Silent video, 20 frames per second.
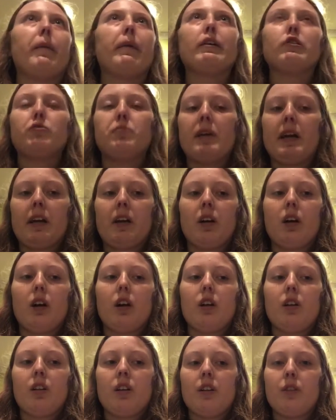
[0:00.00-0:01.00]
much
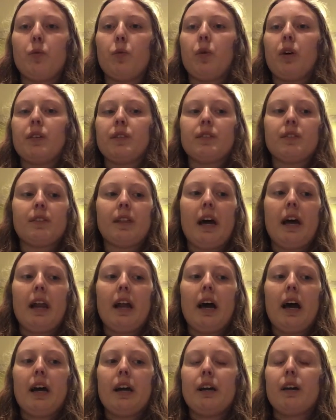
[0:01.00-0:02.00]
bigger than the ones that
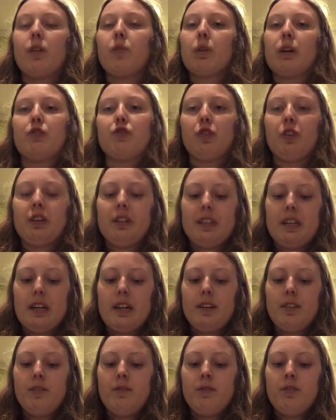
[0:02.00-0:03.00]
I originally
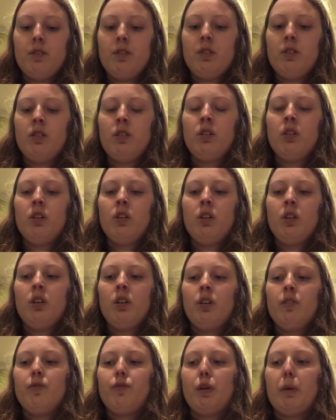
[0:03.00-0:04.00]
did a
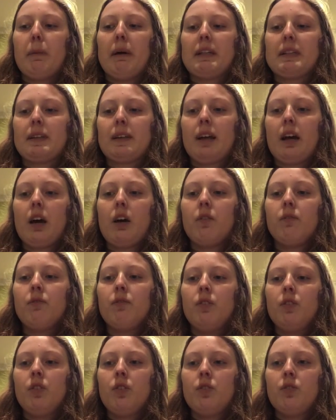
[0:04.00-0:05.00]
few months ago.
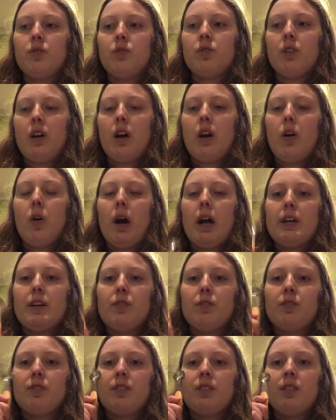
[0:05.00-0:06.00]
So
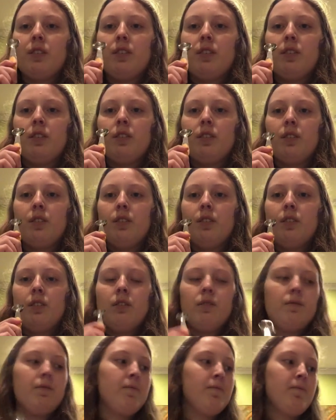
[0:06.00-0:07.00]
I
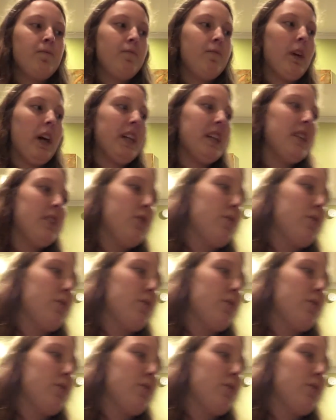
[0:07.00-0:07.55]
didn't